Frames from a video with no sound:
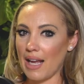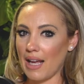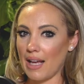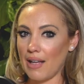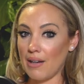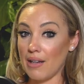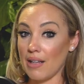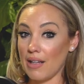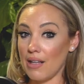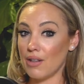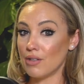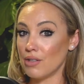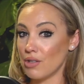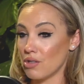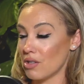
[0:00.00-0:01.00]
and
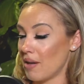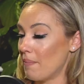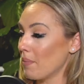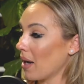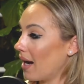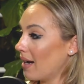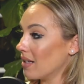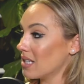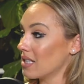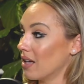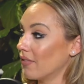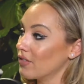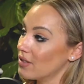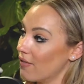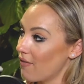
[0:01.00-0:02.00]
either do some kind of
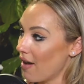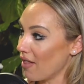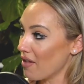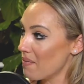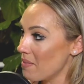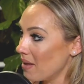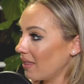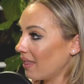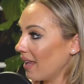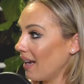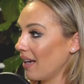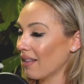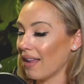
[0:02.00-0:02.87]
self-development thing,